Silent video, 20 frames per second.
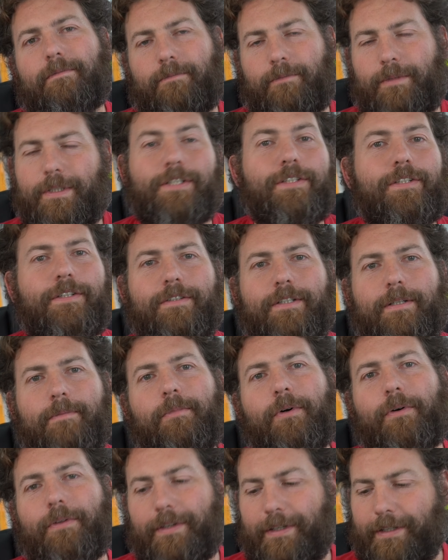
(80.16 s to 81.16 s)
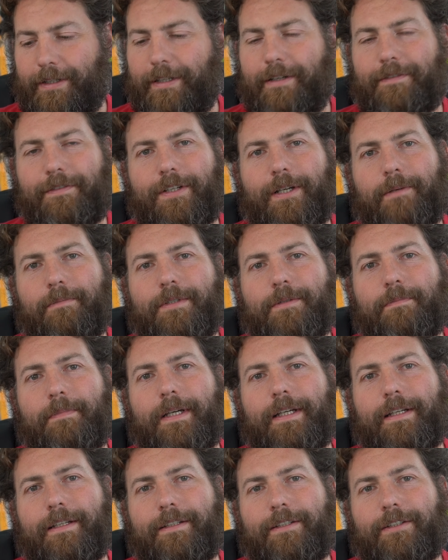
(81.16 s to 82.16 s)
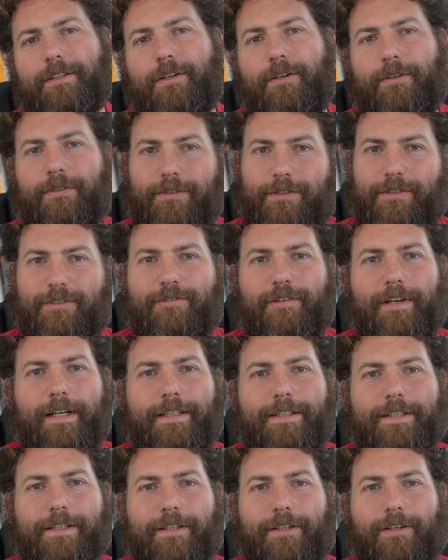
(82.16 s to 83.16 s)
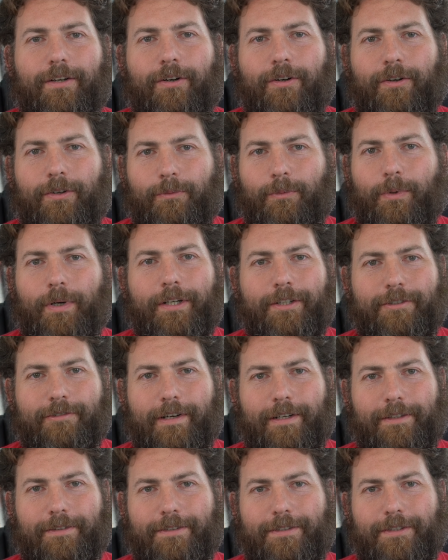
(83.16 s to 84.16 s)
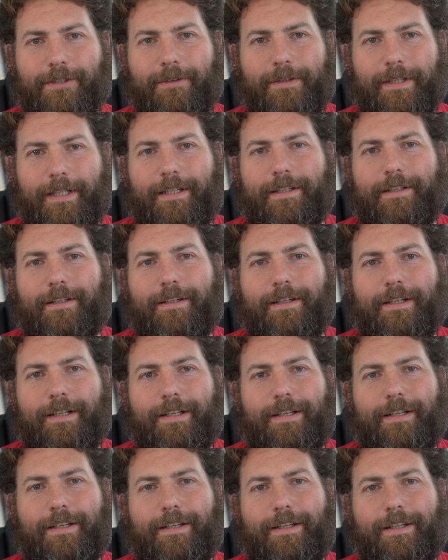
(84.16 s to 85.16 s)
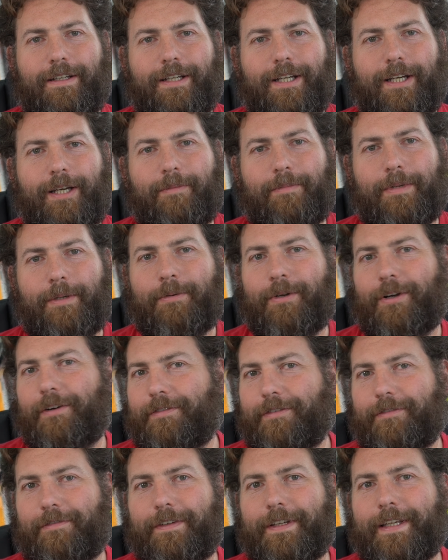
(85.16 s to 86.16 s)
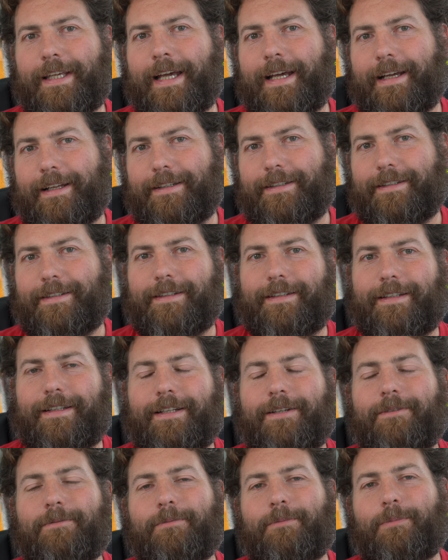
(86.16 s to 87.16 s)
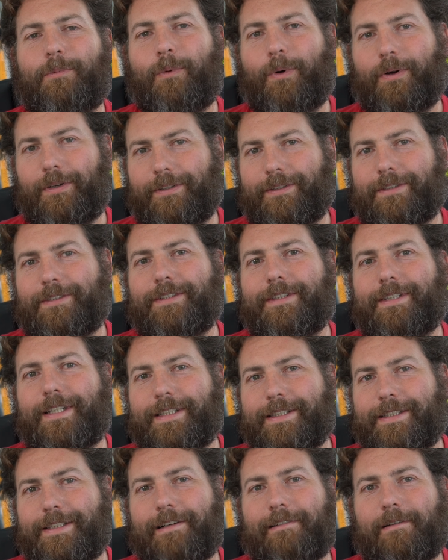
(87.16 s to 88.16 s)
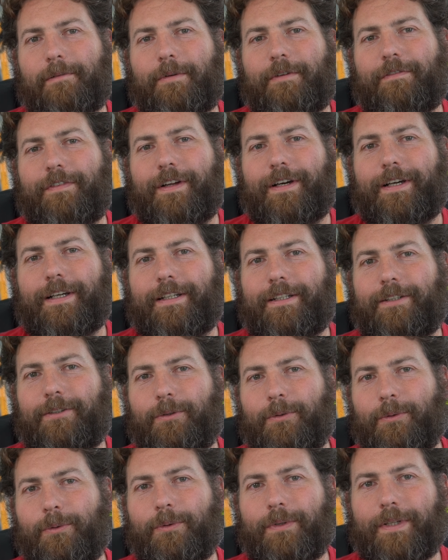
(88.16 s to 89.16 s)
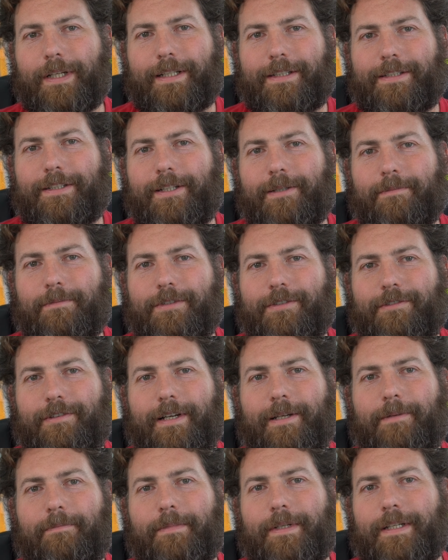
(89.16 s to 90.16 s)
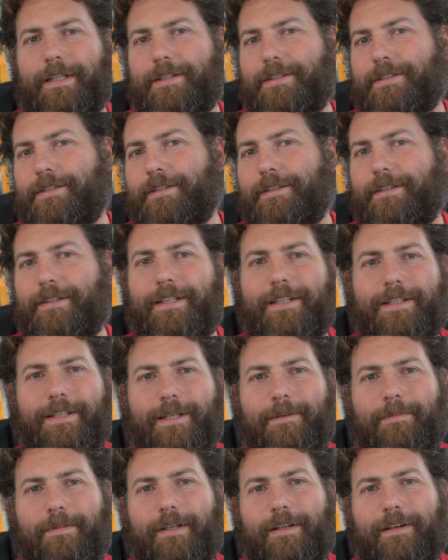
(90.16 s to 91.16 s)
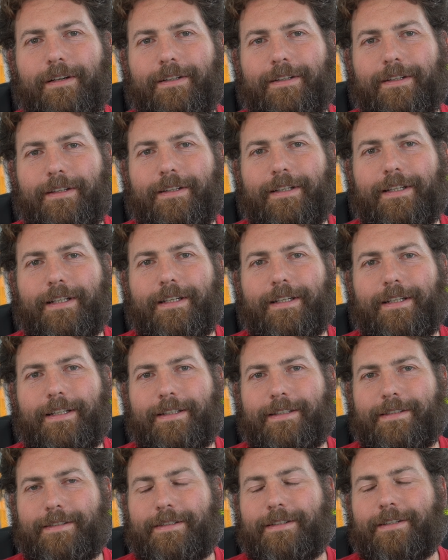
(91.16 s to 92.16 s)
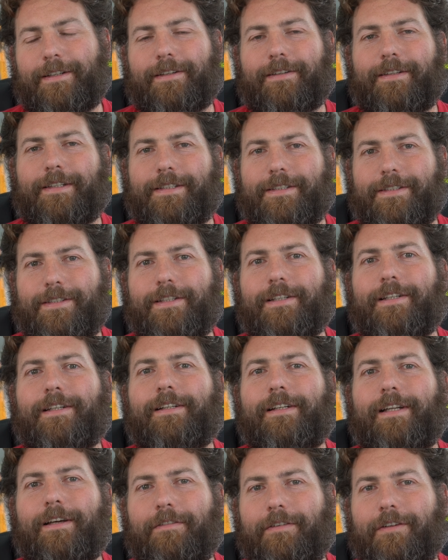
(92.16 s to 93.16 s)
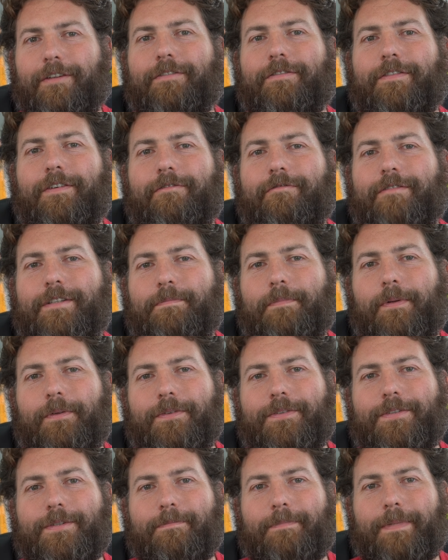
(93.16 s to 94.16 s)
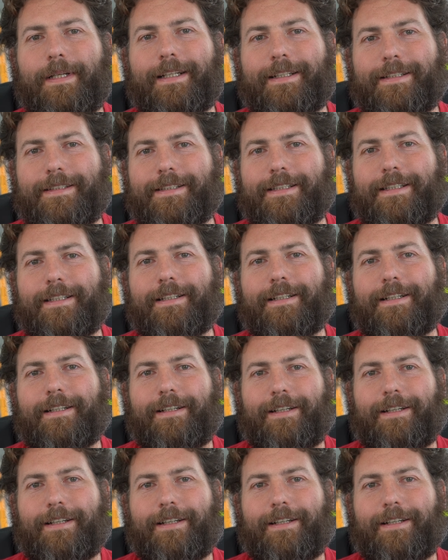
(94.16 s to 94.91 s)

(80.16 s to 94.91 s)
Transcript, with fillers: which is usually more than enough time to spend concentrating on what a drone's doing. People often forget that they don't want to necessarily be flying all that time straight, because you need to keep an eye on the thing. It's, you know, there's a certain level of responsibility